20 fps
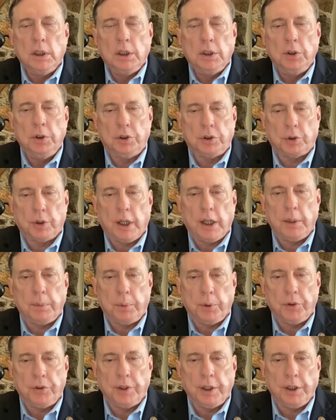who try to
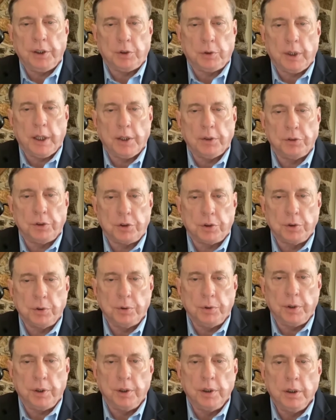present ground
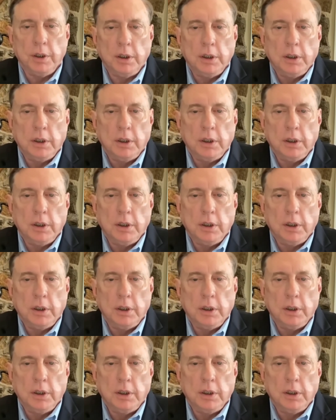truth.